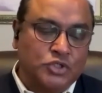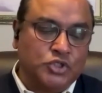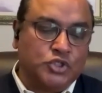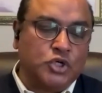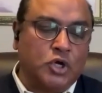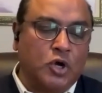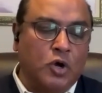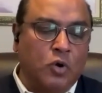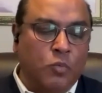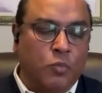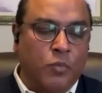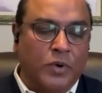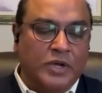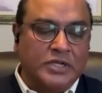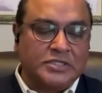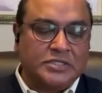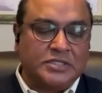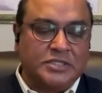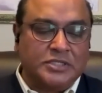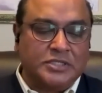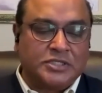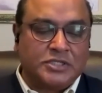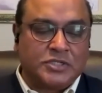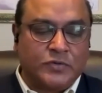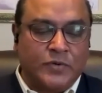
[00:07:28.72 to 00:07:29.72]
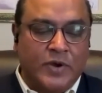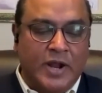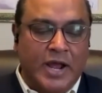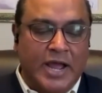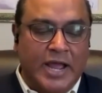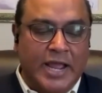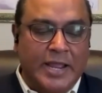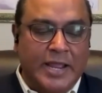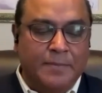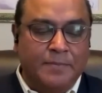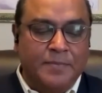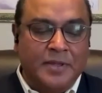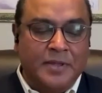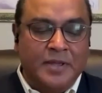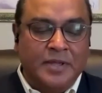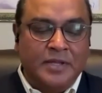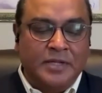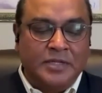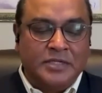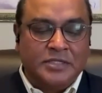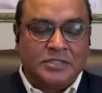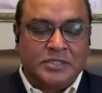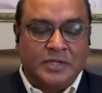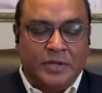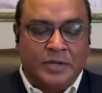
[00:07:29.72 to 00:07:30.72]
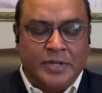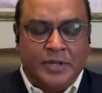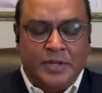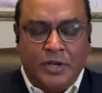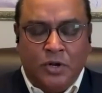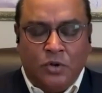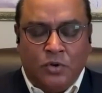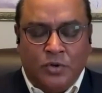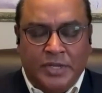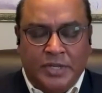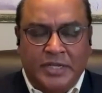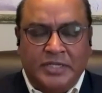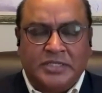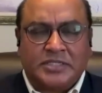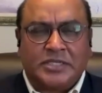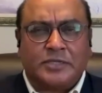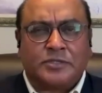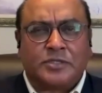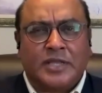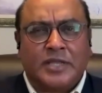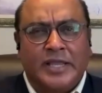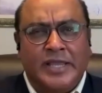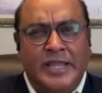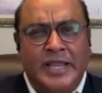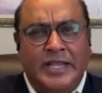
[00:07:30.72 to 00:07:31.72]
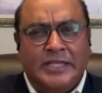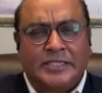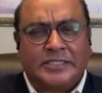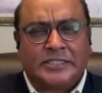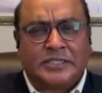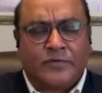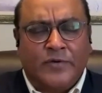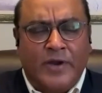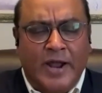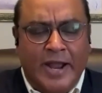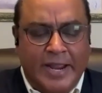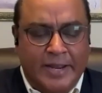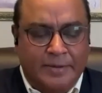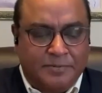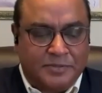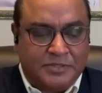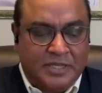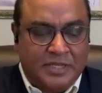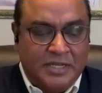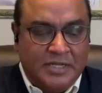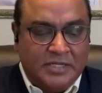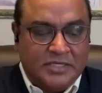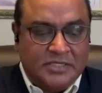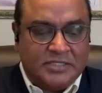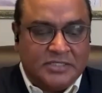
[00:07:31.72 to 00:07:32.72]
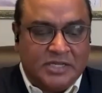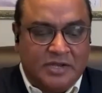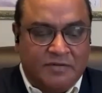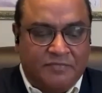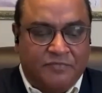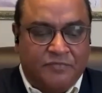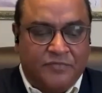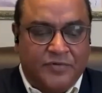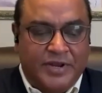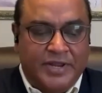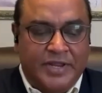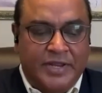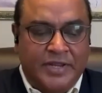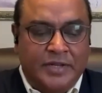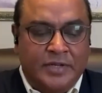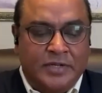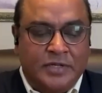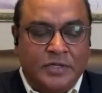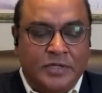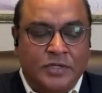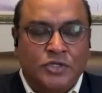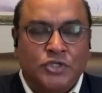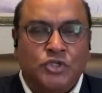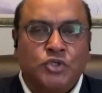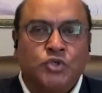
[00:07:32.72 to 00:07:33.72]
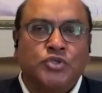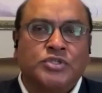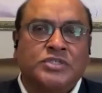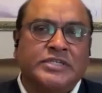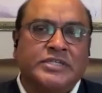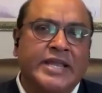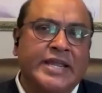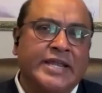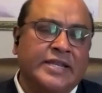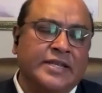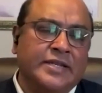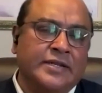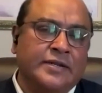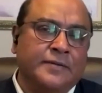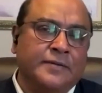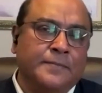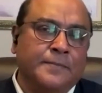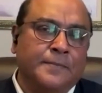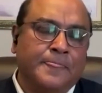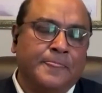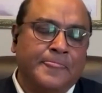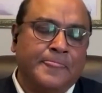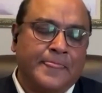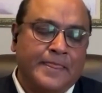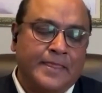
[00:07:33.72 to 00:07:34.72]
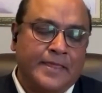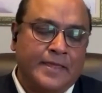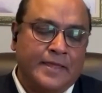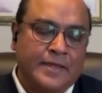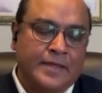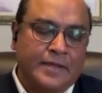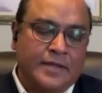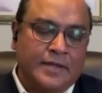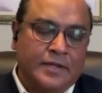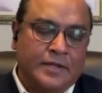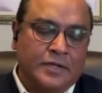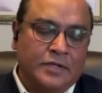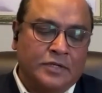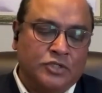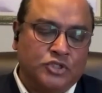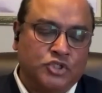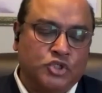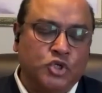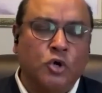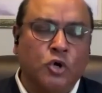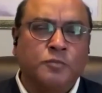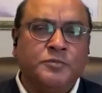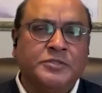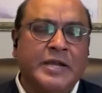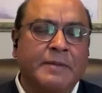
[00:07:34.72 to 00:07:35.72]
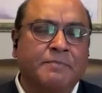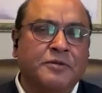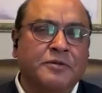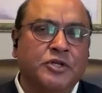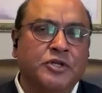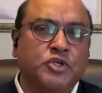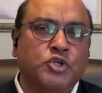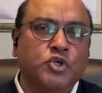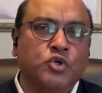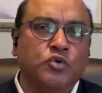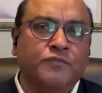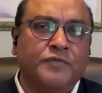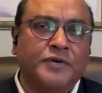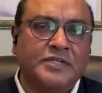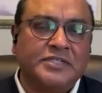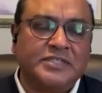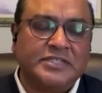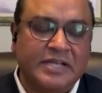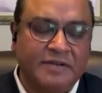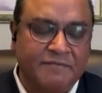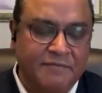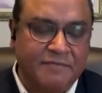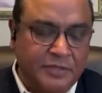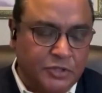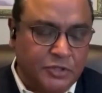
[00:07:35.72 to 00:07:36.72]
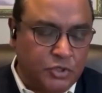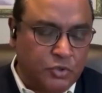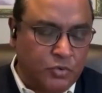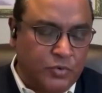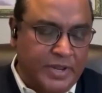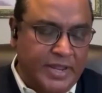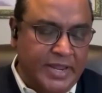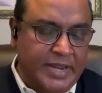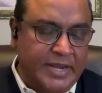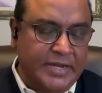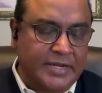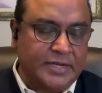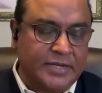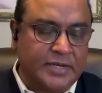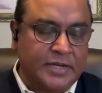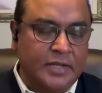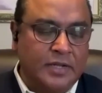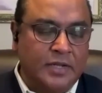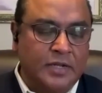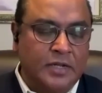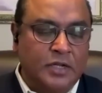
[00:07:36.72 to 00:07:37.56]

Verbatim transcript: Job was described, you know, he, he ascribes suffering to Satan. Job chapter 2, verse 7 through 8.